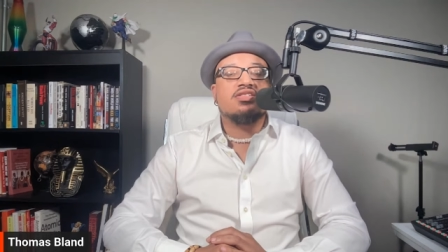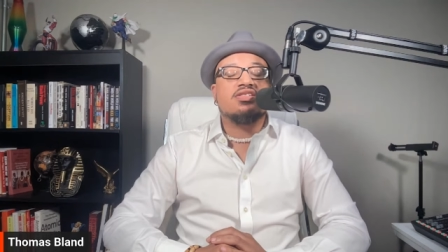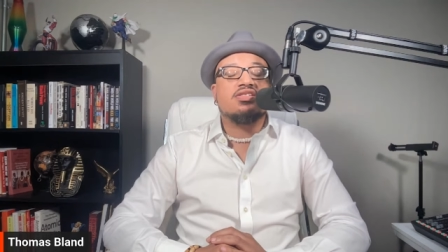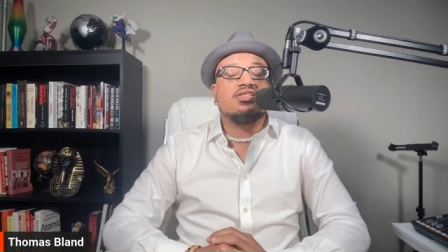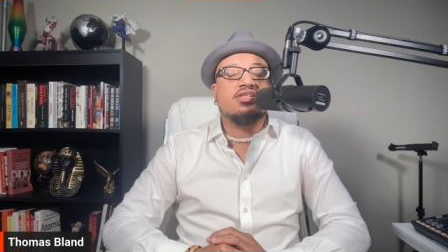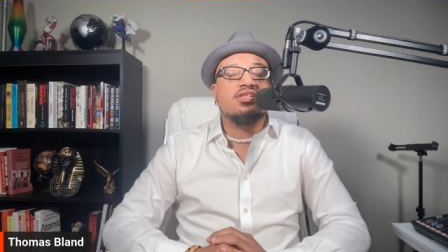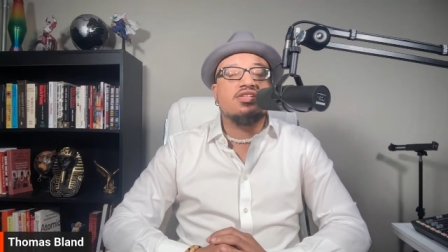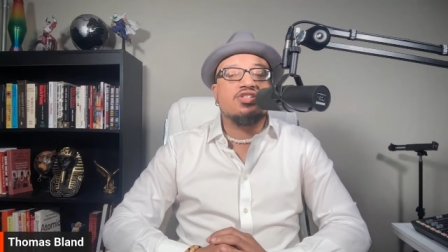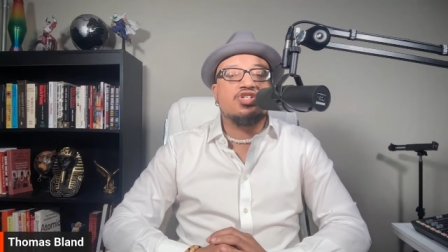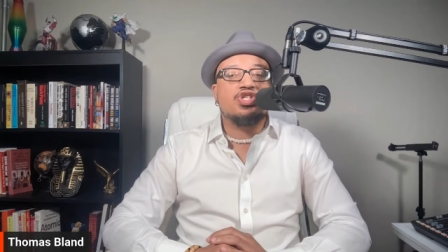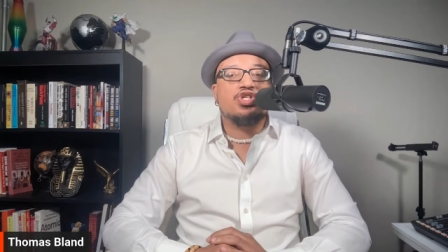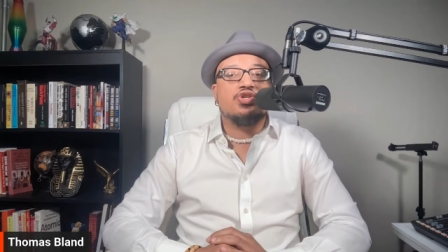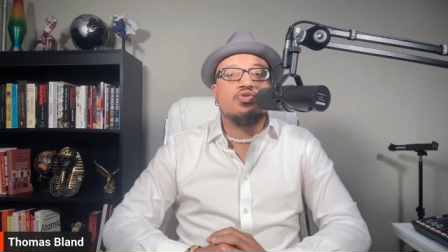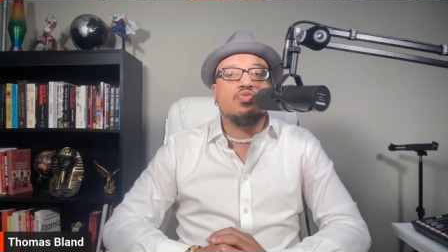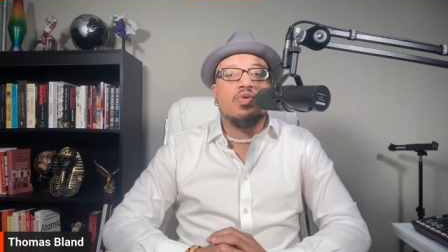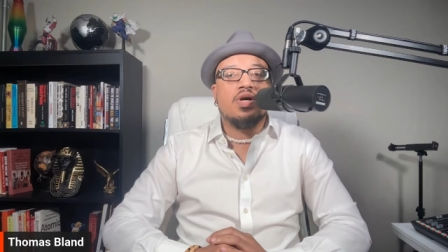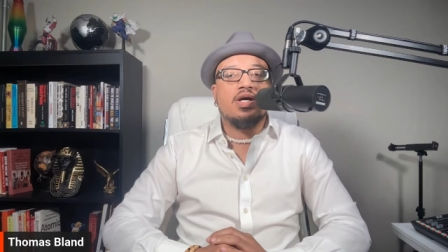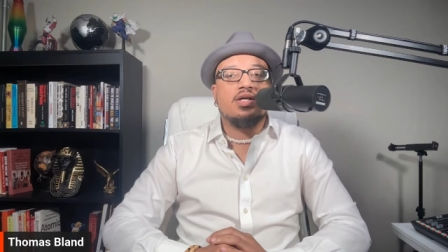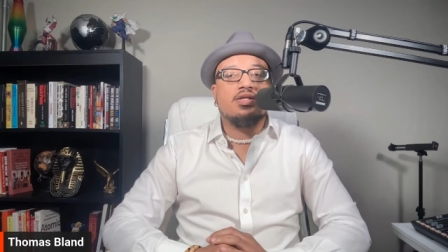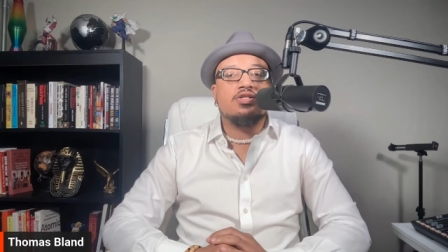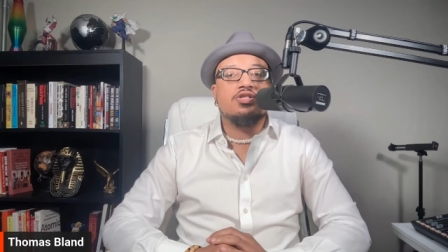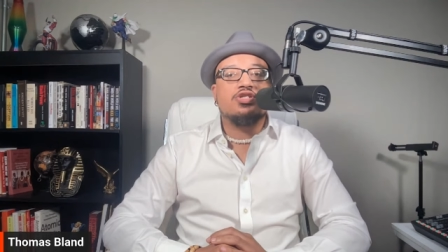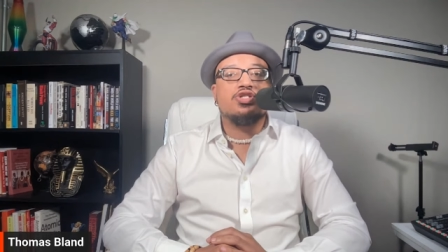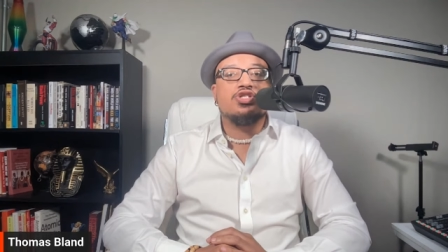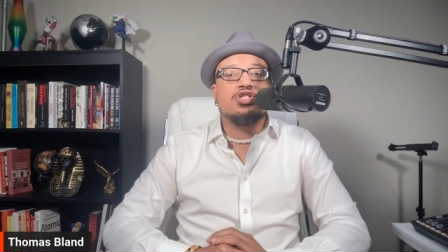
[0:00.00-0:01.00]

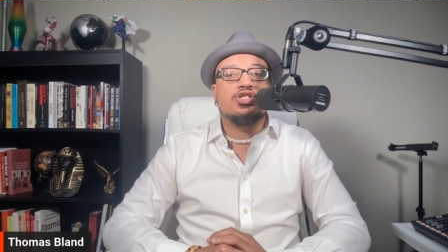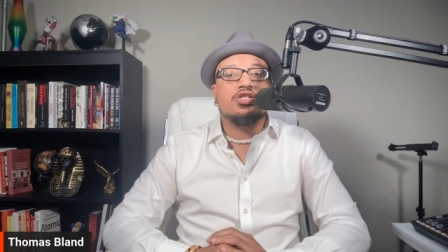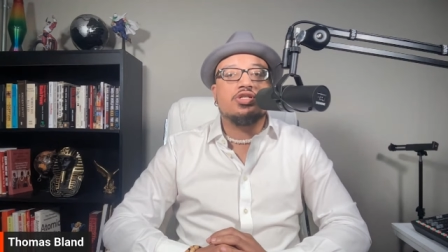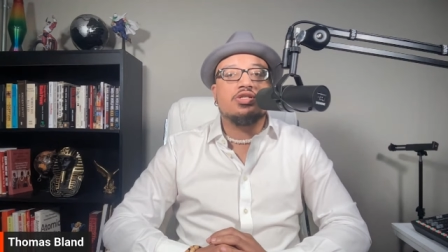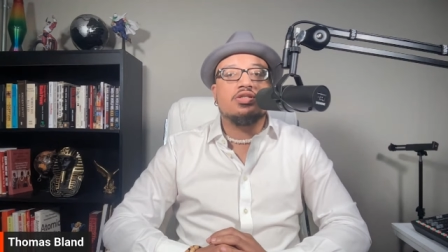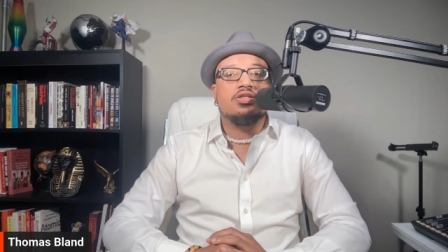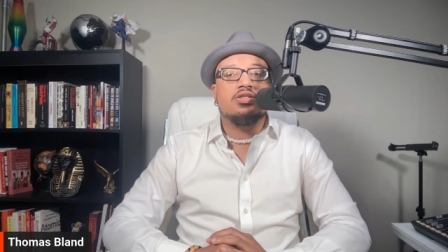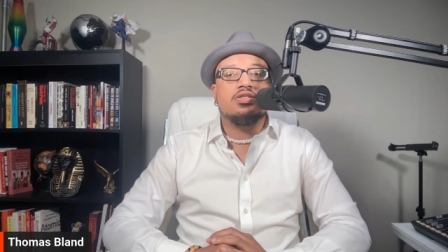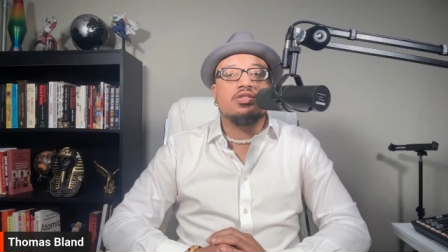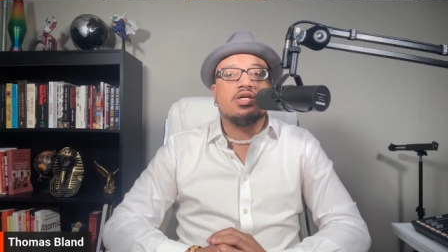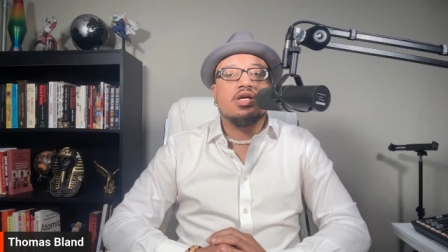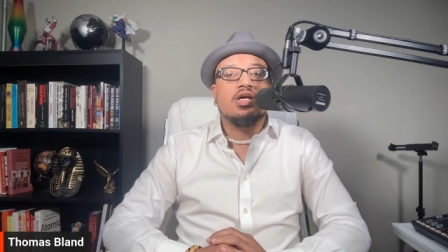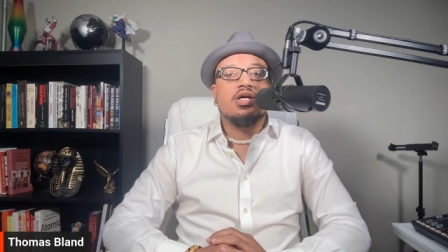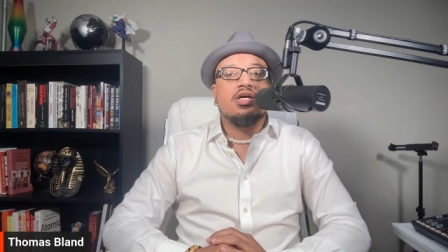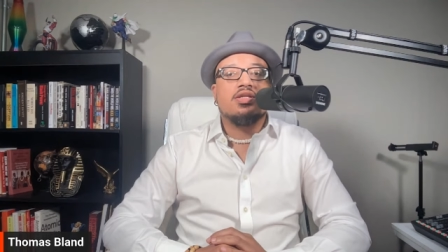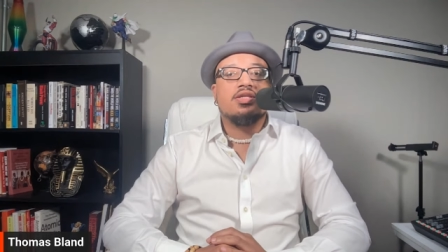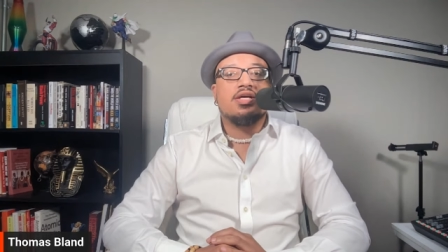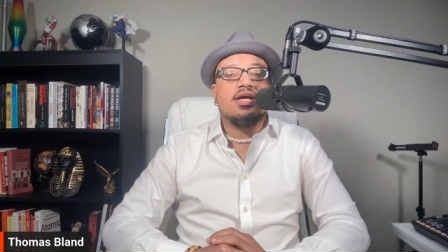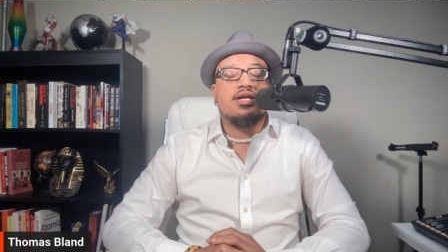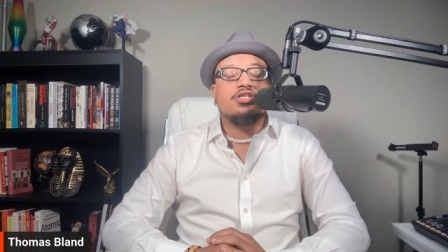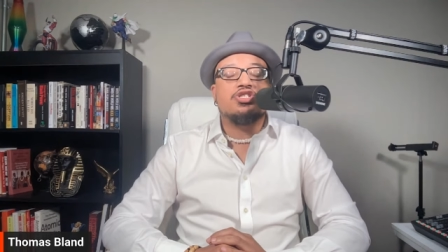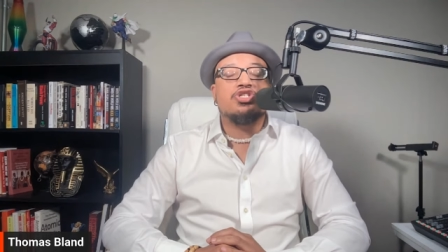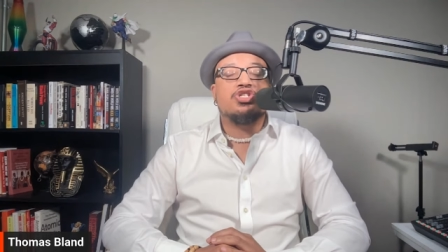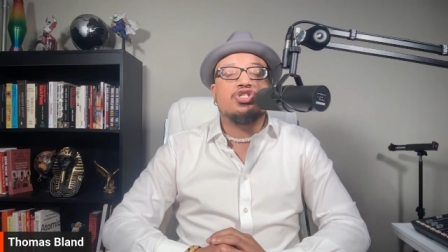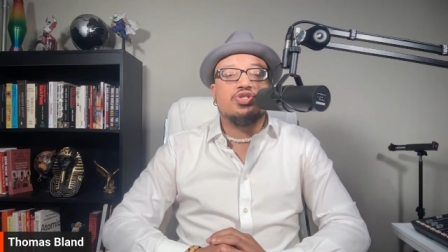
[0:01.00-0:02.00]
situations
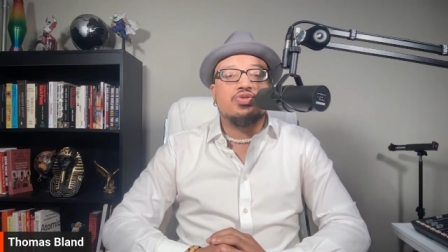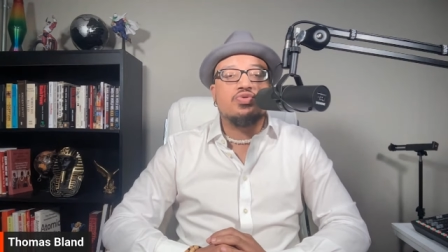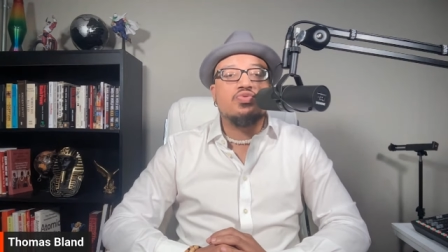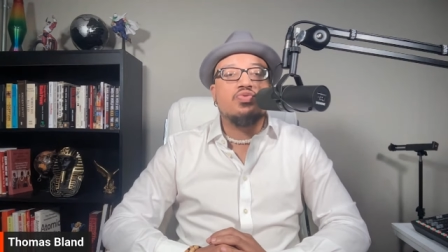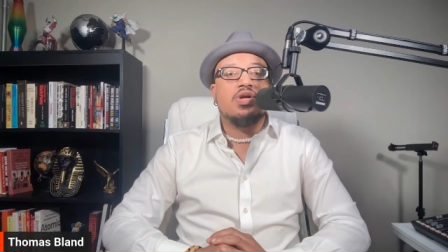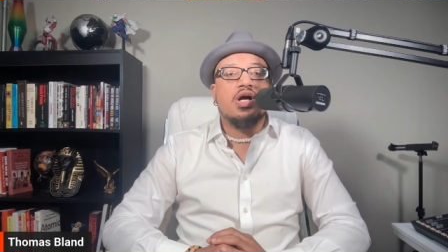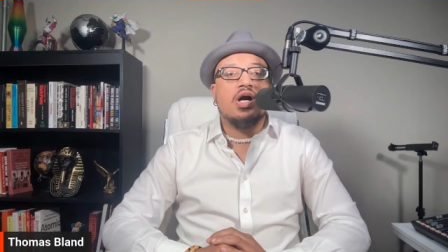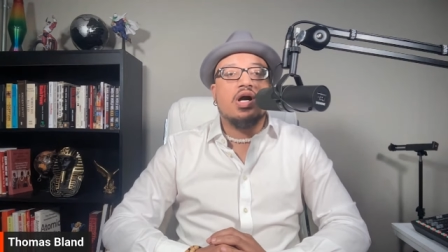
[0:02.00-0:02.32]
that you